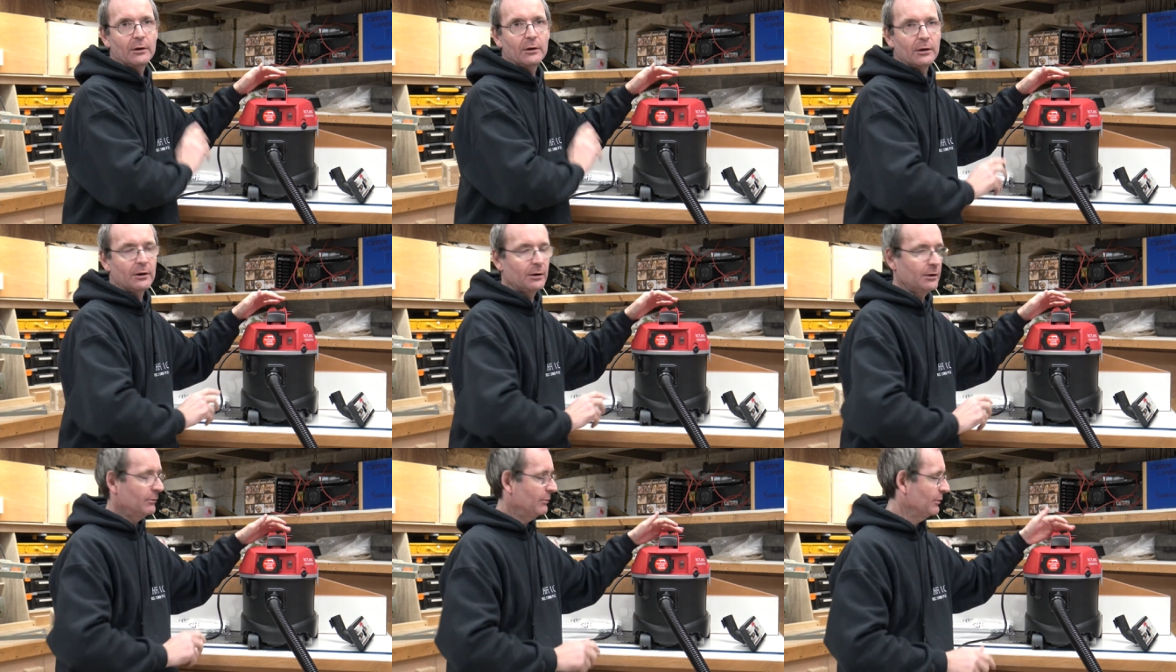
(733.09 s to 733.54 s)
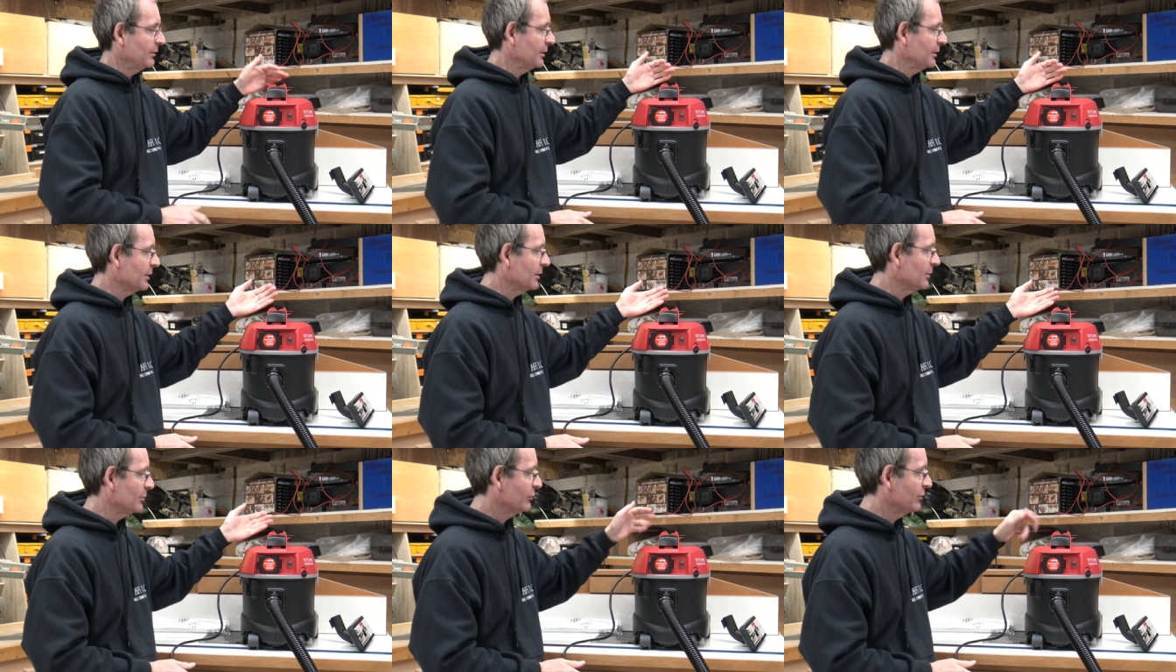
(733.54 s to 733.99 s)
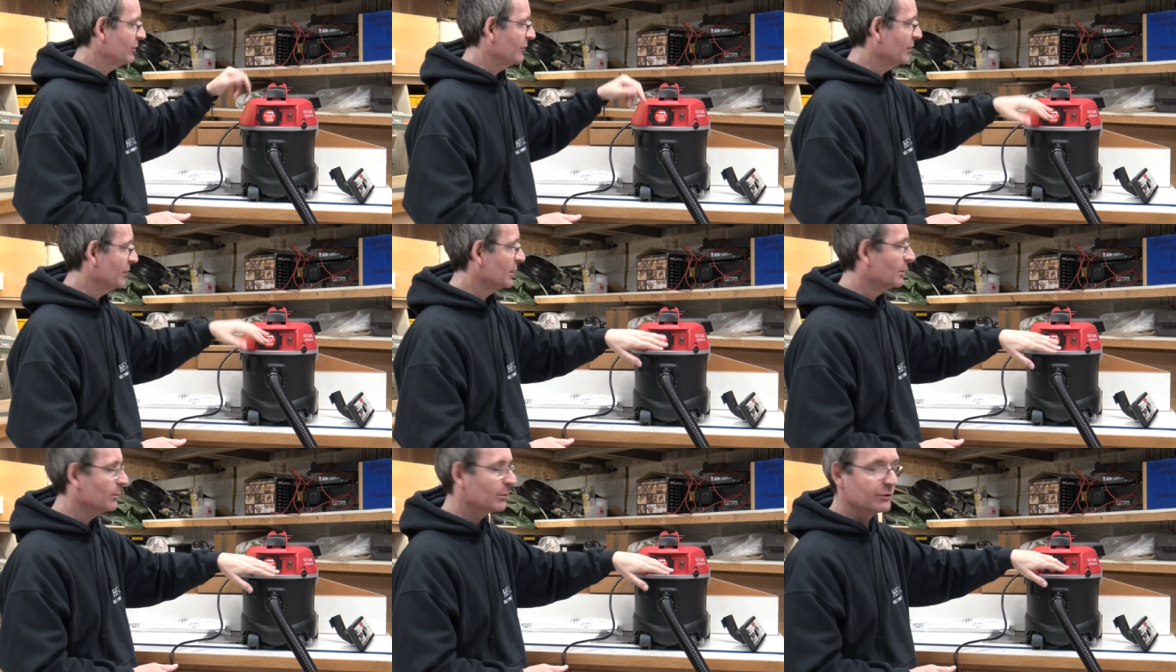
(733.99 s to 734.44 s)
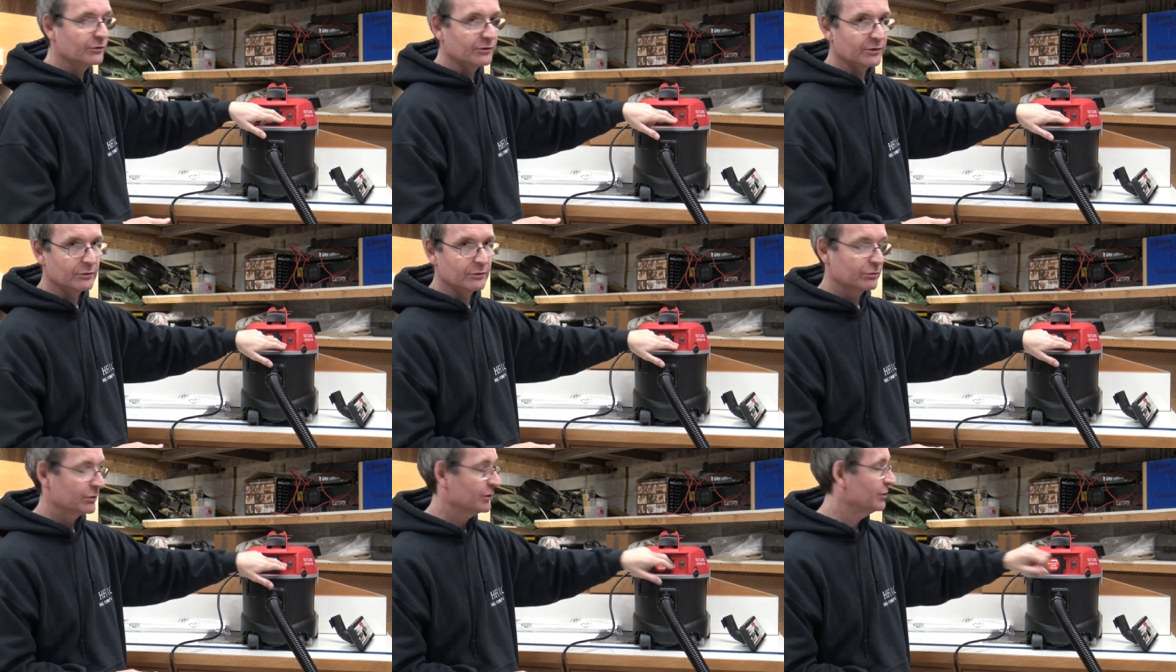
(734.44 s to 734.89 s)
and everything else if anyone's
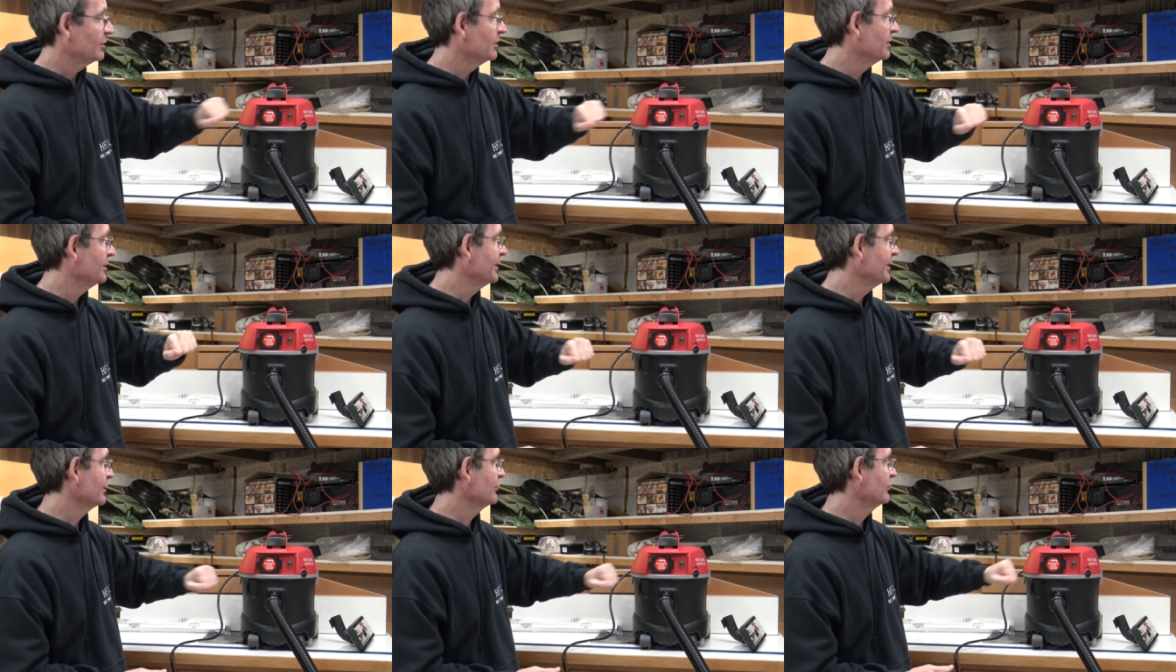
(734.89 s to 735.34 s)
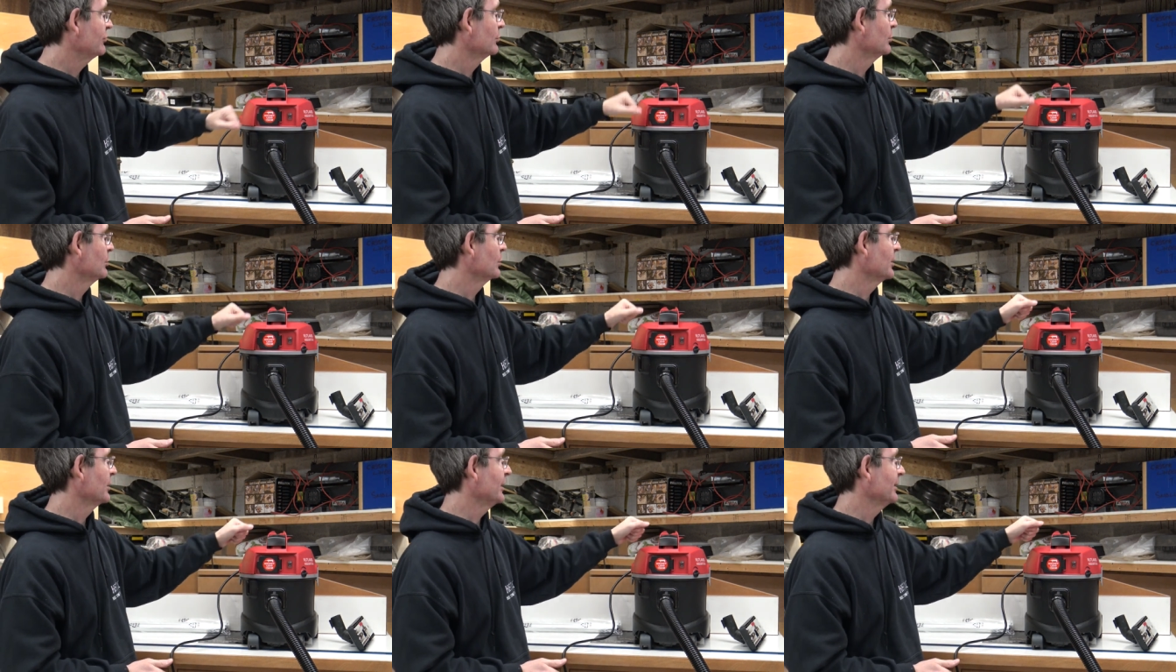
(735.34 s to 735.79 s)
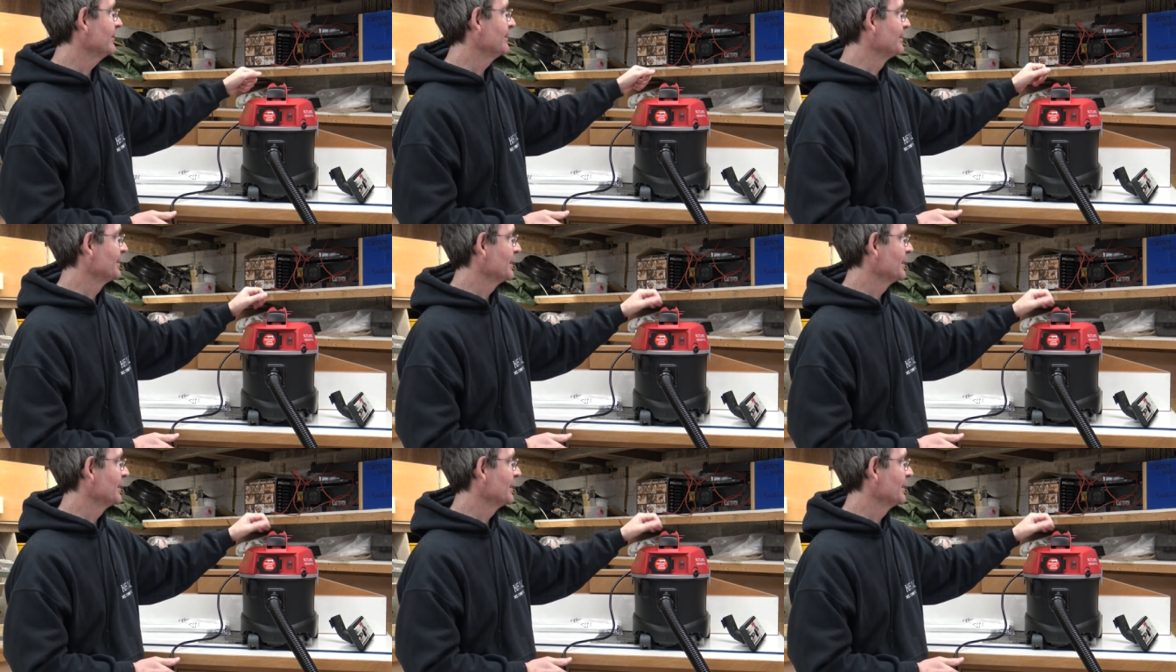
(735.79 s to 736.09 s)
interested and they saw that